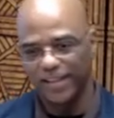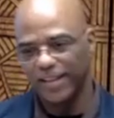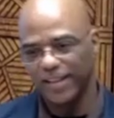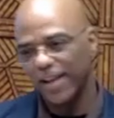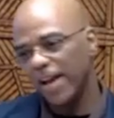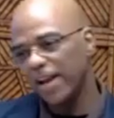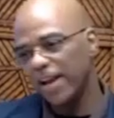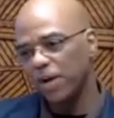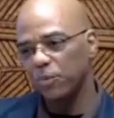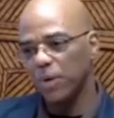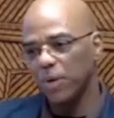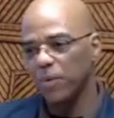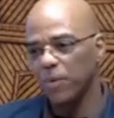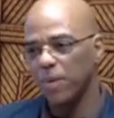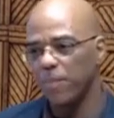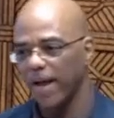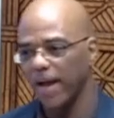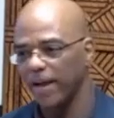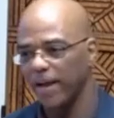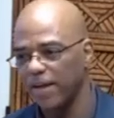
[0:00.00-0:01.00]
And then we went
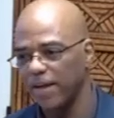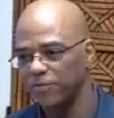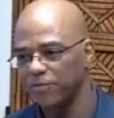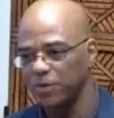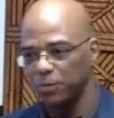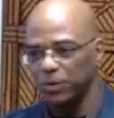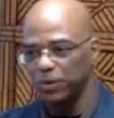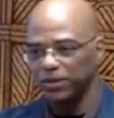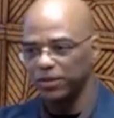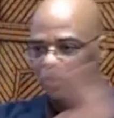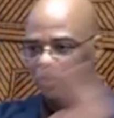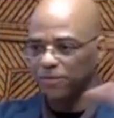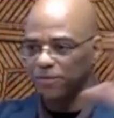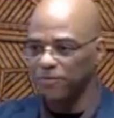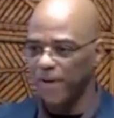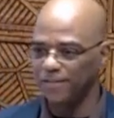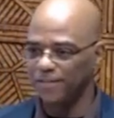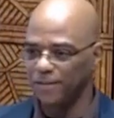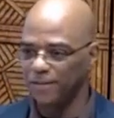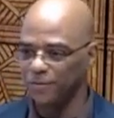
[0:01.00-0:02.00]
back afterwards and the
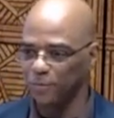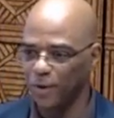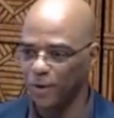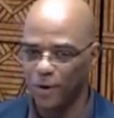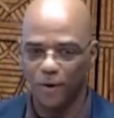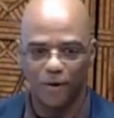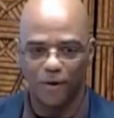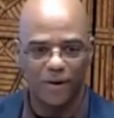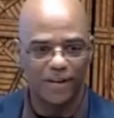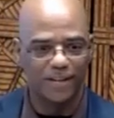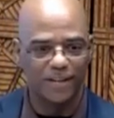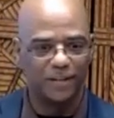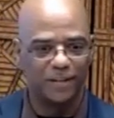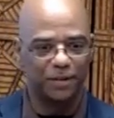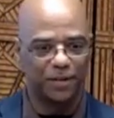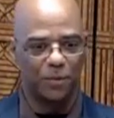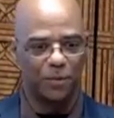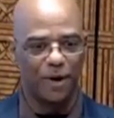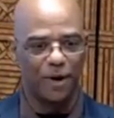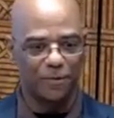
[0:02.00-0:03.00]
fences were gone and you can
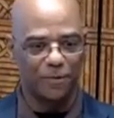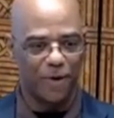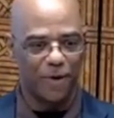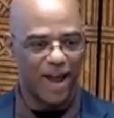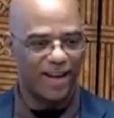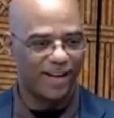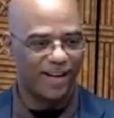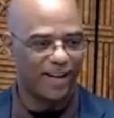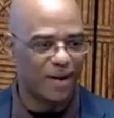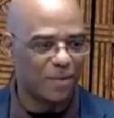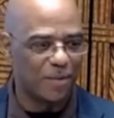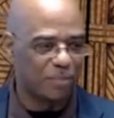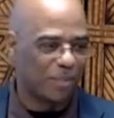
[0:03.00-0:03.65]
walk right up.